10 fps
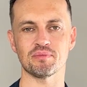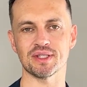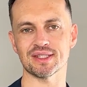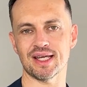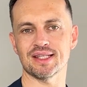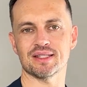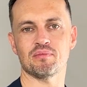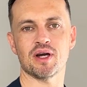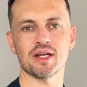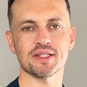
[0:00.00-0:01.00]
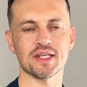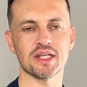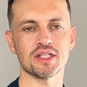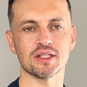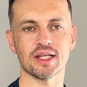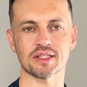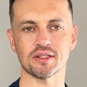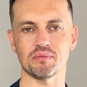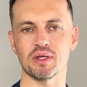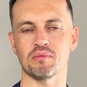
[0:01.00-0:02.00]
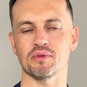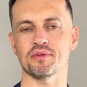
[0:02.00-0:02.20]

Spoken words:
besides the buyer's agent that's going to be able